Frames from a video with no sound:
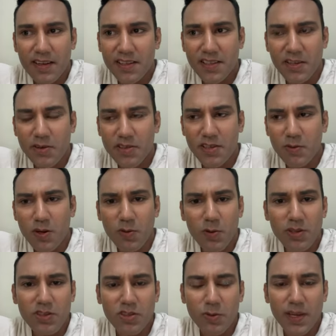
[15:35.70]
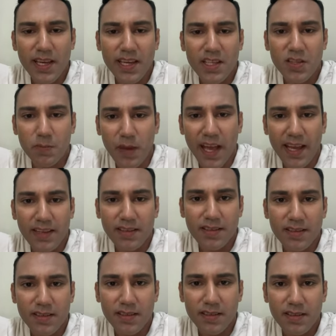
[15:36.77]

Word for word: like seriously, what, what do we expect?